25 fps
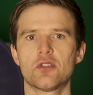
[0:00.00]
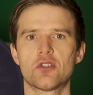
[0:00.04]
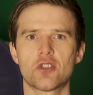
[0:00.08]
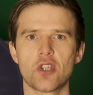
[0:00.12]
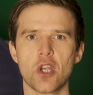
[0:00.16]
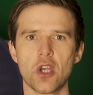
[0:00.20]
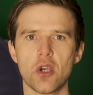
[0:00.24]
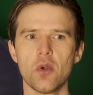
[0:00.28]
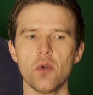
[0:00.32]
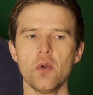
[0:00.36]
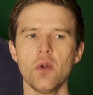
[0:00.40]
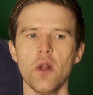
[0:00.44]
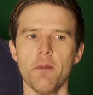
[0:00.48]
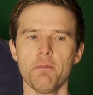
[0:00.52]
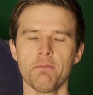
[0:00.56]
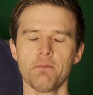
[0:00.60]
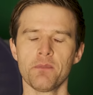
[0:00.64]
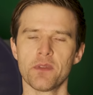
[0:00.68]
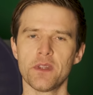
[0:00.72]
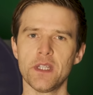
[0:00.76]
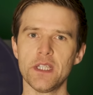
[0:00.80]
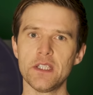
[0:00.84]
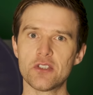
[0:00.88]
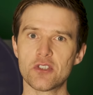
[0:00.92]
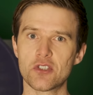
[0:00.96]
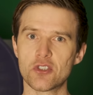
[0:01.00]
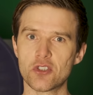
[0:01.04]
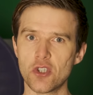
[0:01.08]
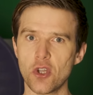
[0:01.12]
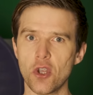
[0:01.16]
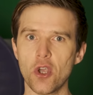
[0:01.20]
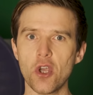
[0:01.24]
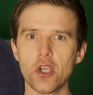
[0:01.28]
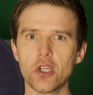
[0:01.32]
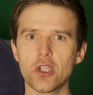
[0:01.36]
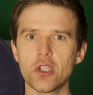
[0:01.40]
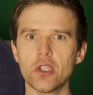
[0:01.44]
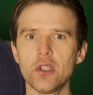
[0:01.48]
So the
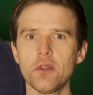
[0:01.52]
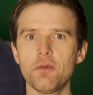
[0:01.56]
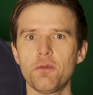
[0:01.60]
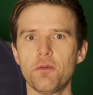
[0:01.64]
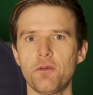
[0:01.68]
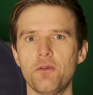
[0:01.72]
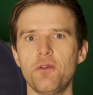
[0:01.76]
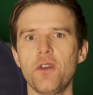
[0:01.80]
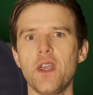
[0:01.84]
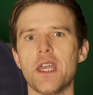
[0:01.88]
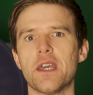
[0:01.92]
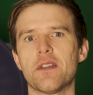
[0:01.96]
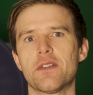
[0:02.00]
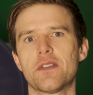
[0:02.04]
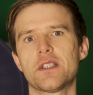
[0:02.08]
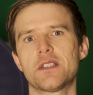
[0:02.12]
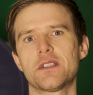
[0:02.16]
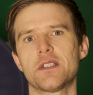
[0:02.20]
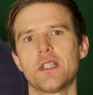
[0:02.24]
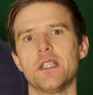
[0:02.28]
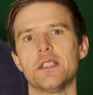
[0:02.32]
circle of fifths